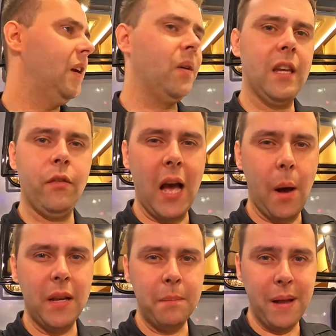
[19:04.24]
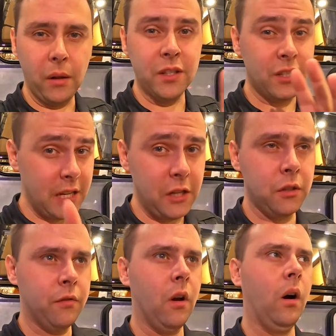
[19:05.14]
it'll give you how many belted
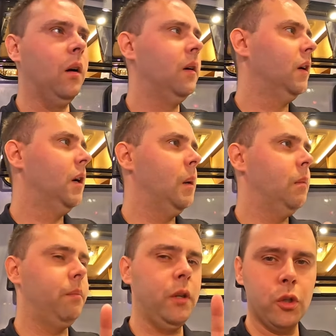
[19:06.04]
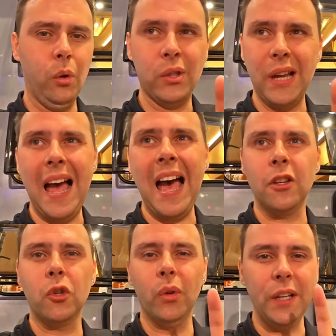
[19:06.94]
seats you've got, but be sure to
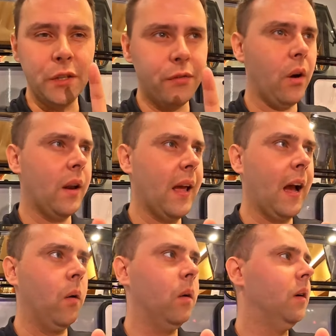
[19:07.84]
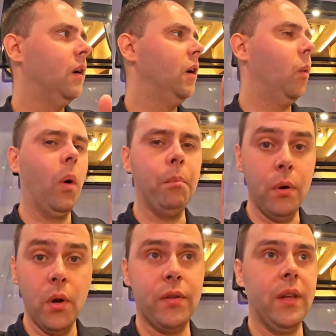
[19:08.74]
ask or at least find out what
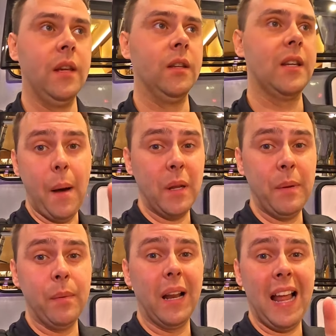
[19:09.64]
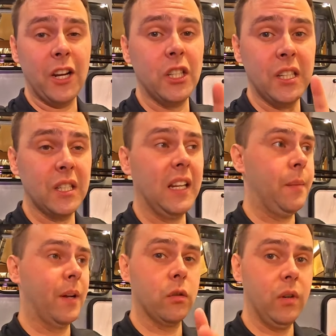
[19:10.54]
berth it is, how many people will actually
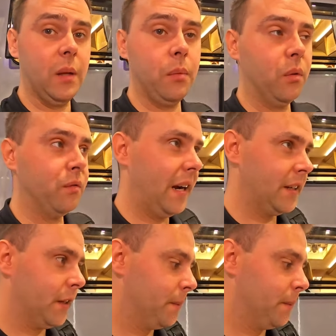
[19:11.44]
sleep. That's a really important factor.